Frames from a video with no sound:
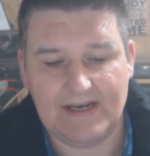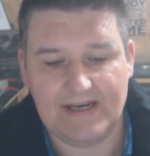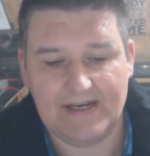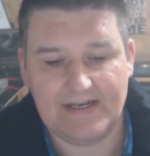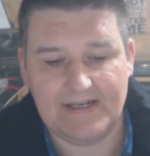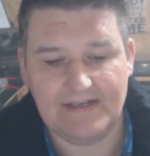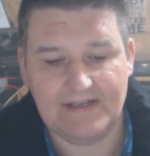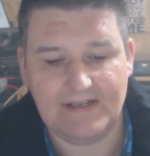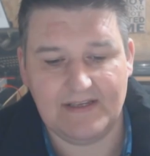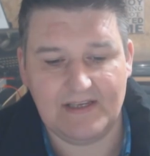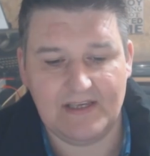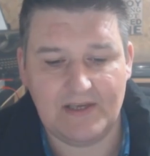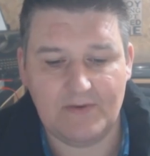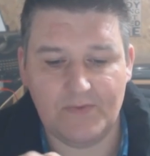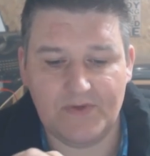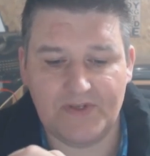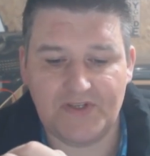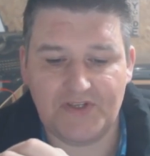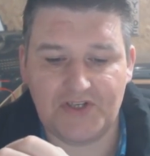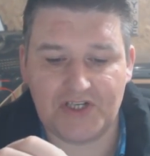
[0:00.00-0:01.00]
and
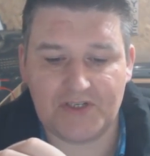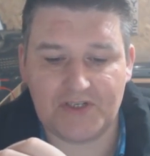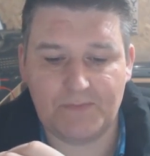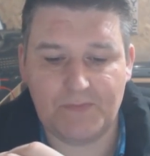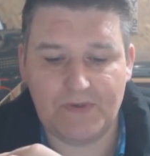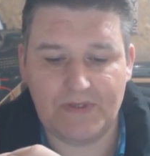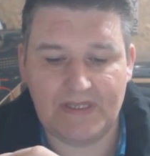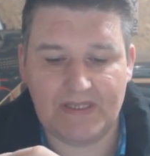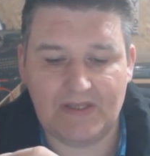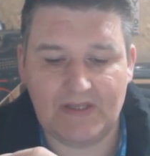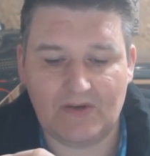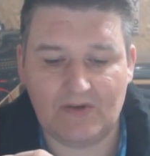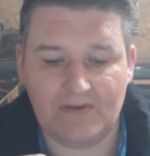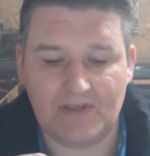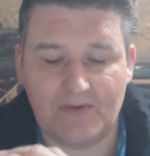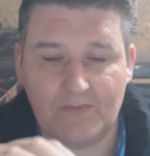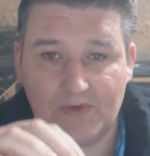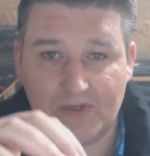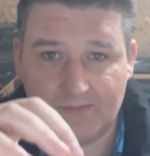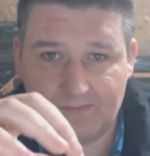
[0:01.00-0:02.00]
you would just put the
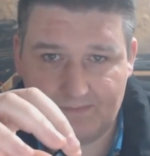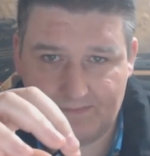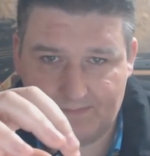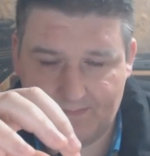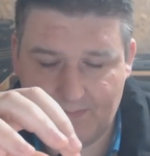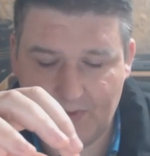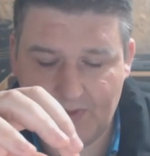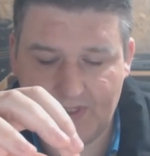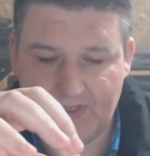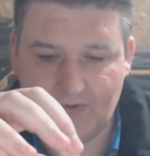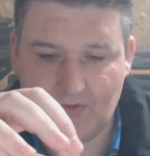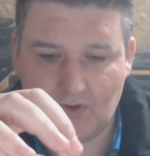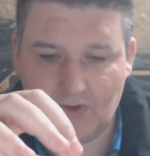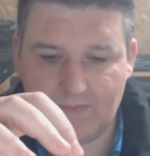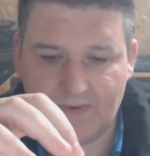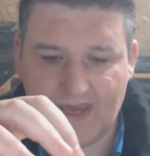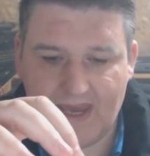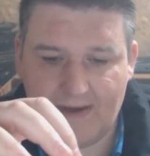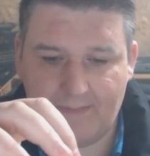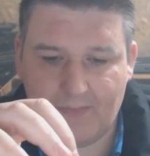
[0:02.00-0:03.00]
top, you would put the
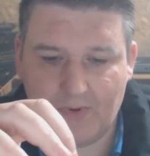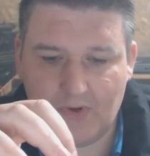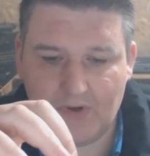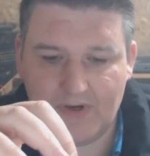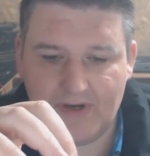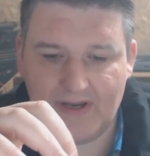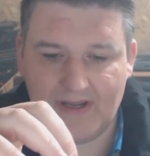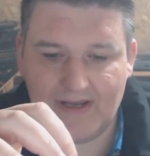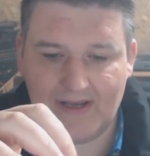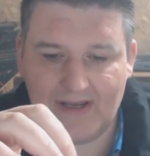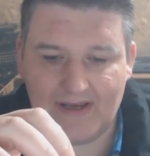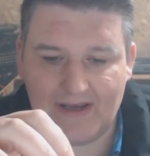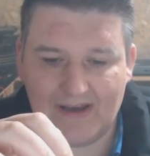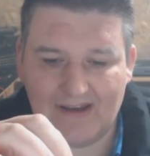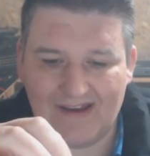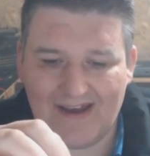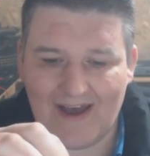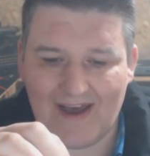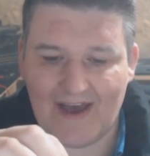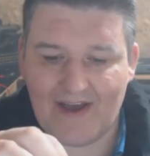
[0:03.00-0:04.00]
top cap on
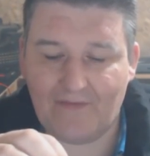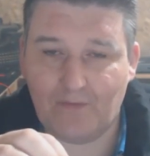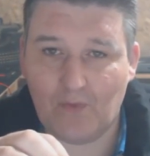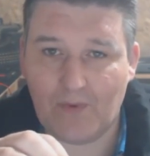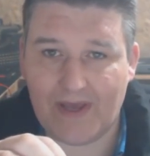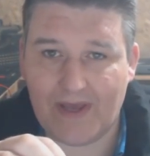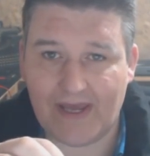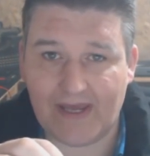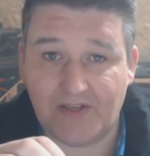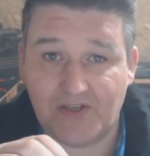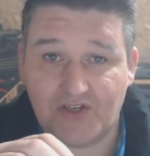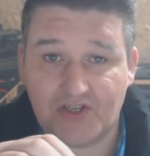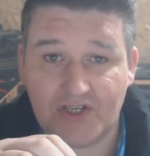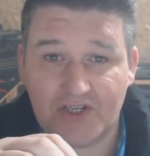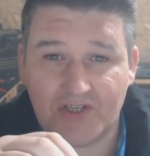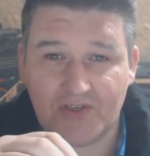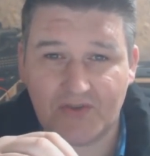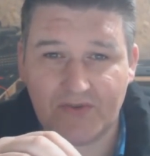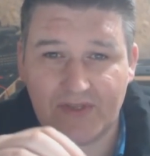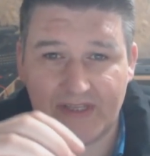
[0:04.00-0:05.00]
halfway
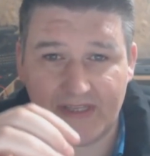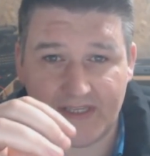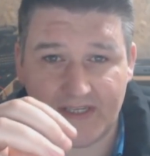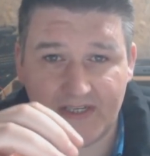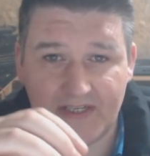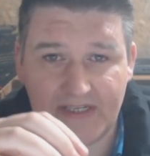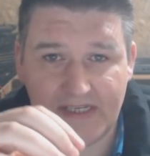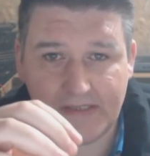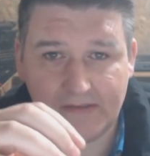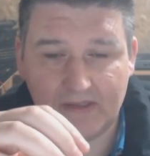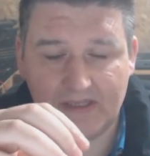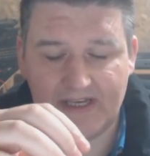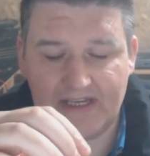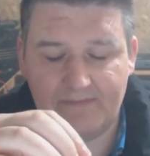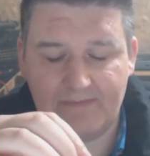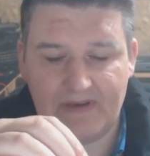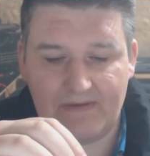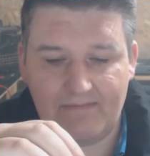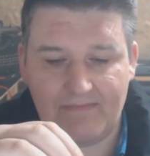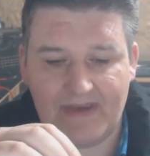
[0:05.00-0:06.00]
just so that the seal
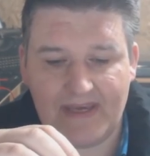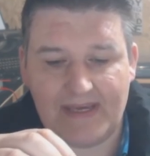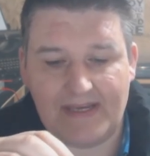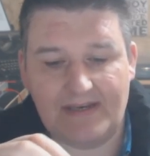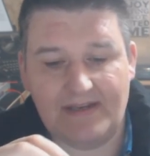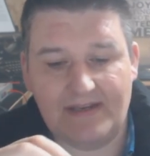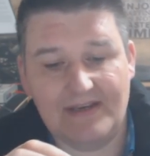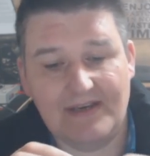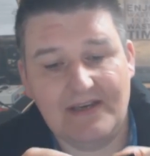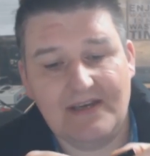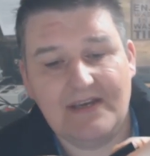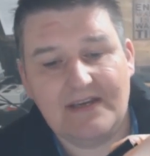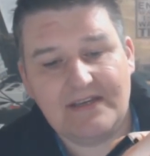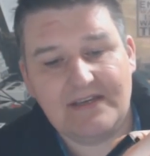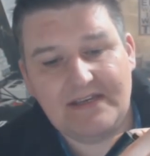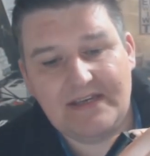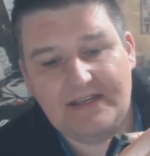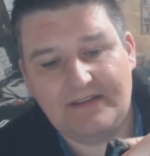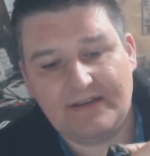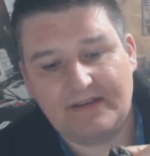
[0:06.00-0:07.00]
had been made.
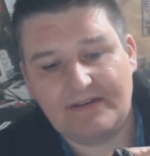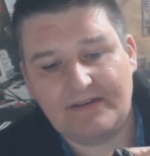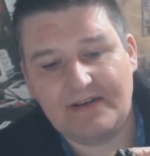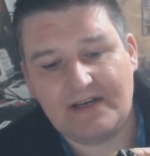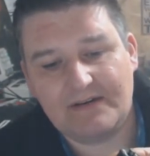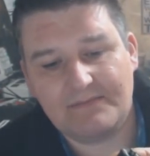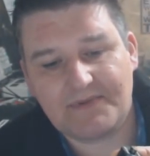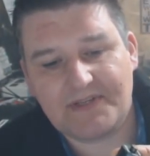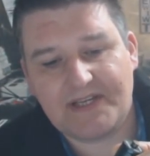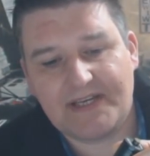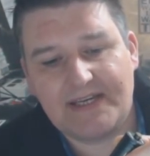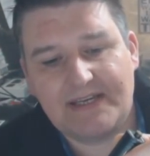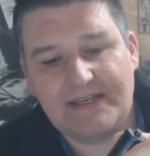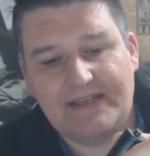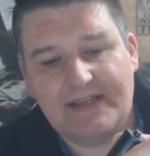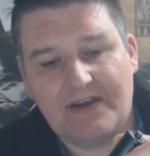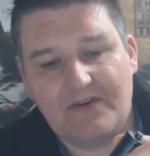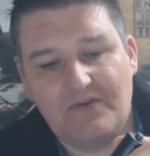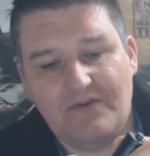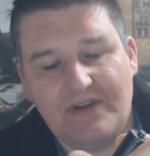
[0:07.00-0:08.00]
You'd turn it
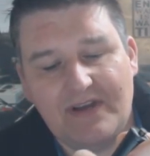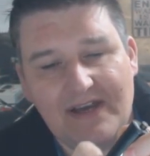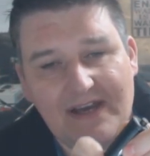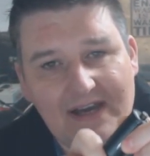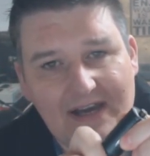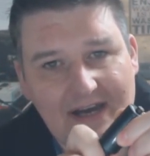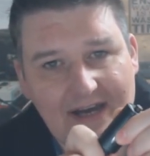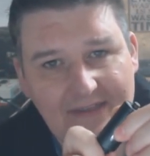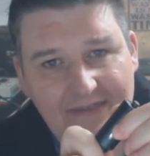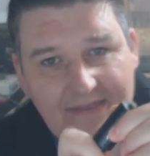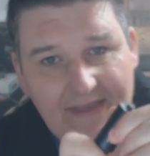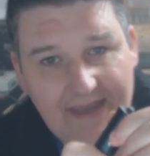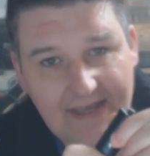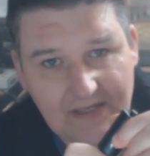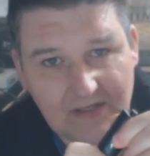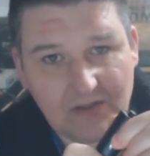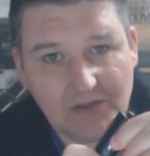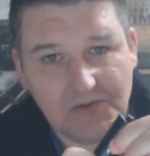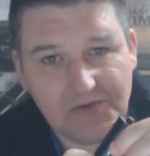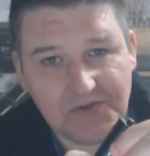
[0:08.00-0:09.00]
upside down and
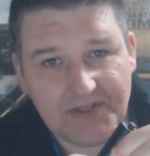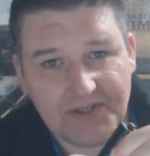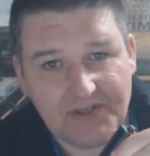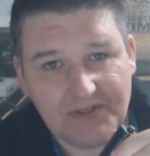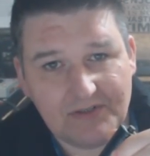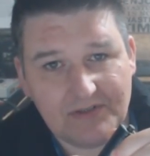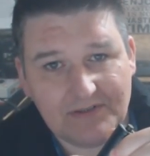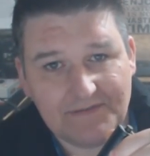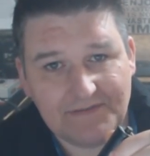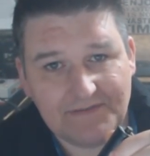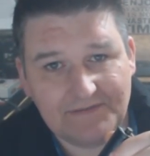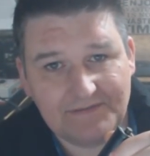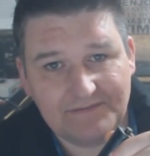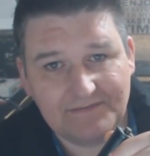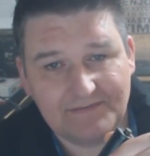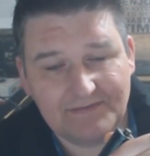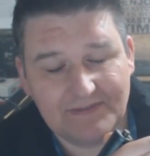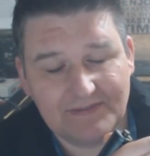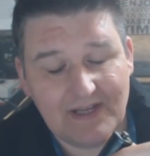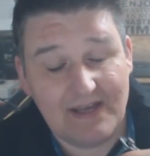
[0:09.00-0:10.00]
then close it off.
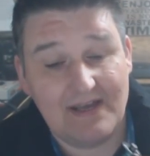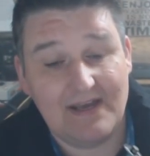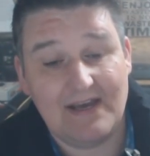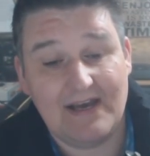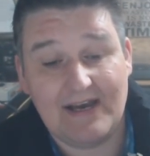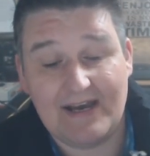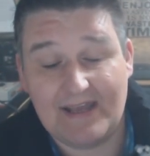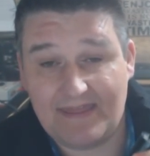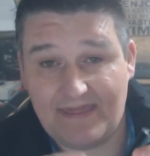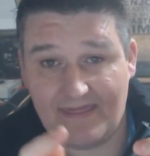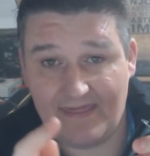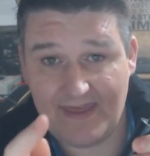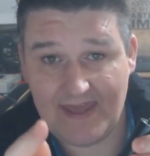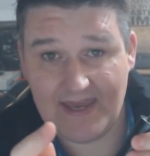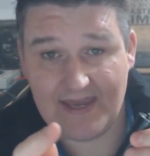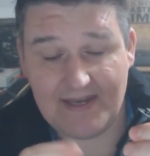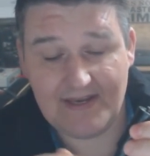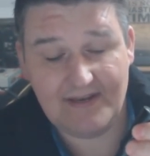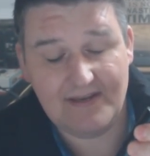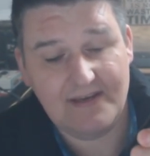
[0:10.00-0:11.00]
And
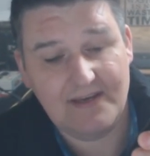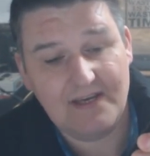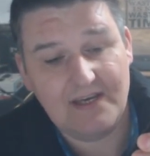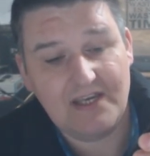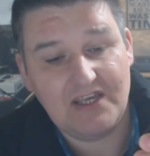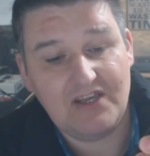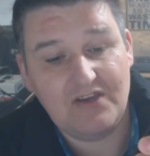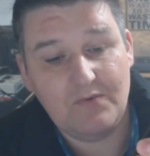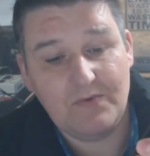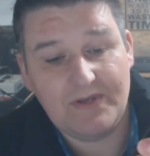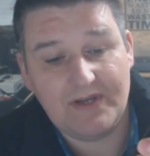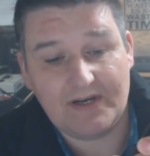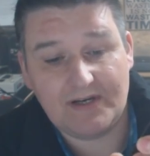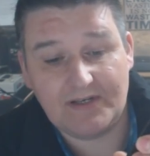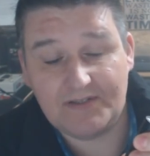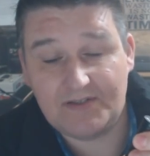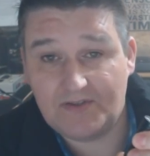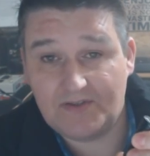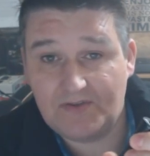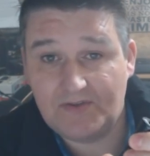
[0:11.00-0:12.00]
then you would
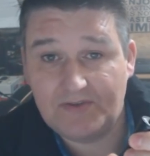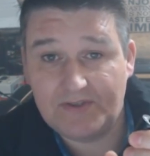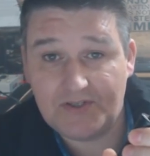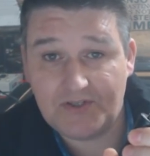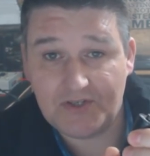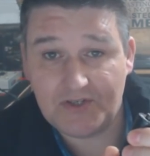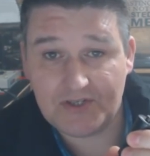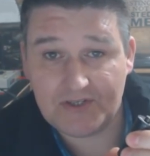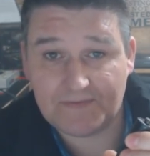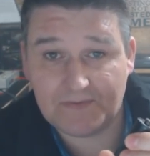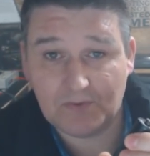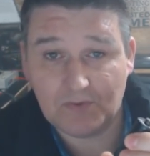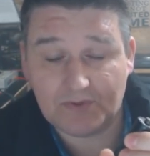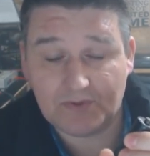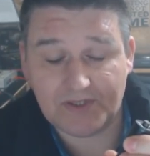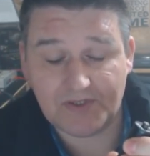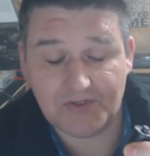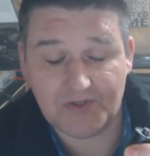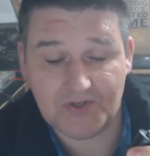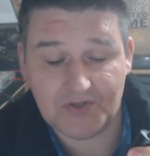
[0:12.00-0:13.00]
undo the juice
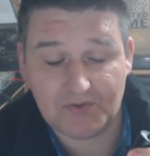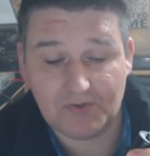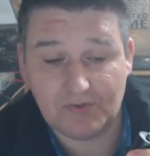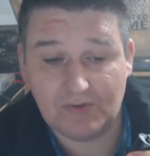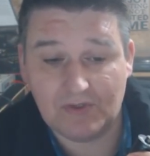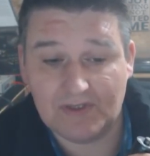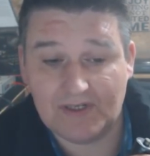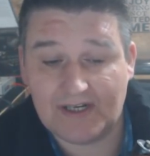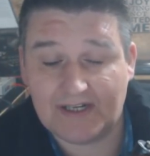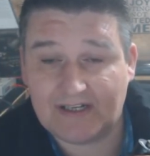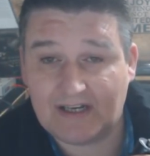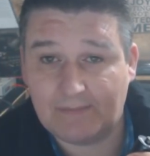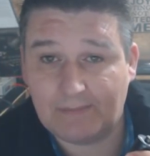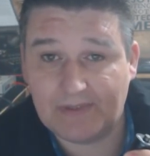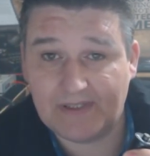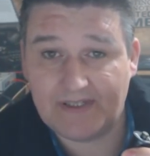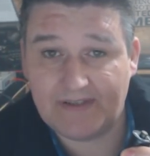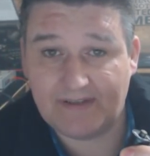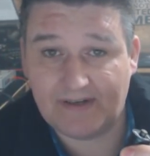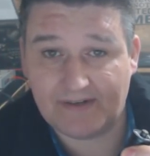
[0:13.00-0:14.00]
flow control a
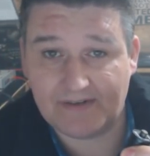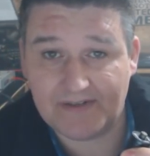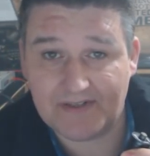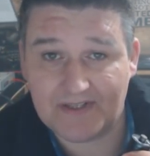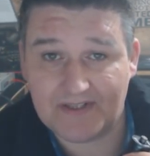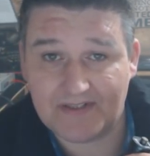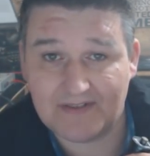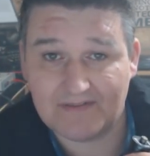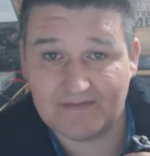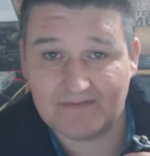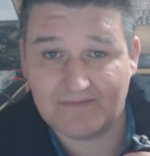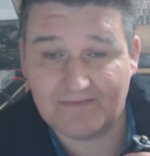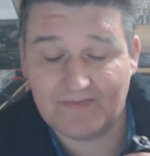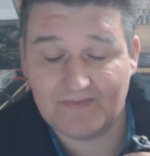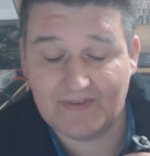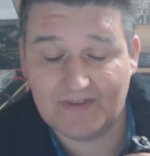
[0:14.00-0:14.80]
couple of turns